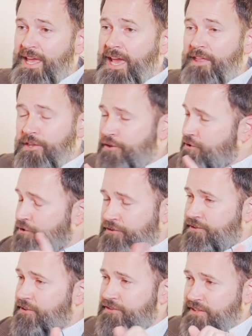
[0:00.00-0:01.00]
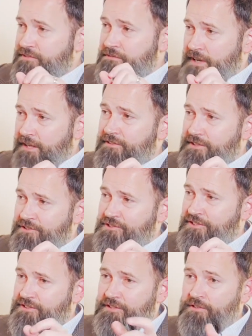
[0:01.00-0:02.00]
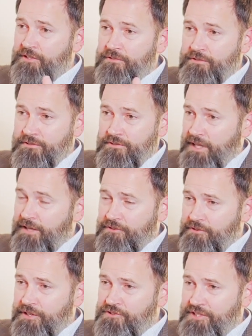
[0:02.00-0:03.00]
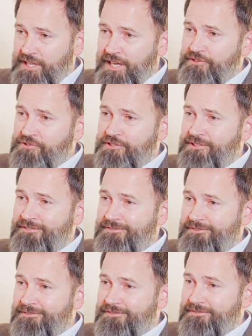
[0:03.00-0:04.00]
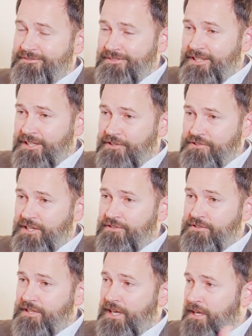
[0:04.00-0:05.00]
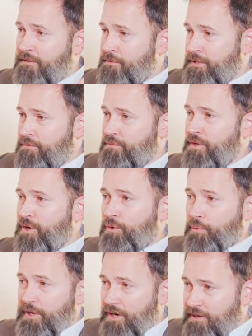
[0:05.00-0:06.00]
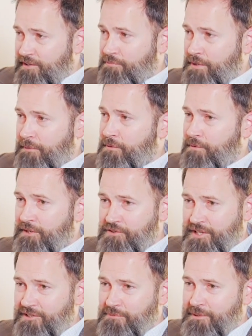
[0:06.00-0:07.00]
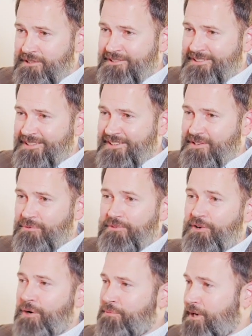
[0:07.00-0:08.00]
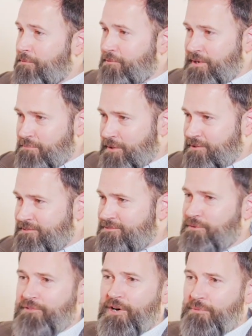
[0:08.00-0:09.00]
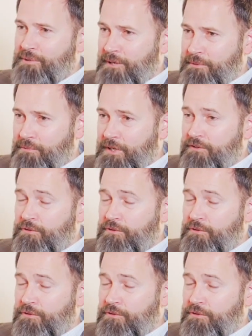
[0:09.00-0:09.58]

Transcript: And there you'll still see vestiges even of classical education in education today. I mean, we all have probably read Shakespeare. We've all probably read Milton. We've all probably read.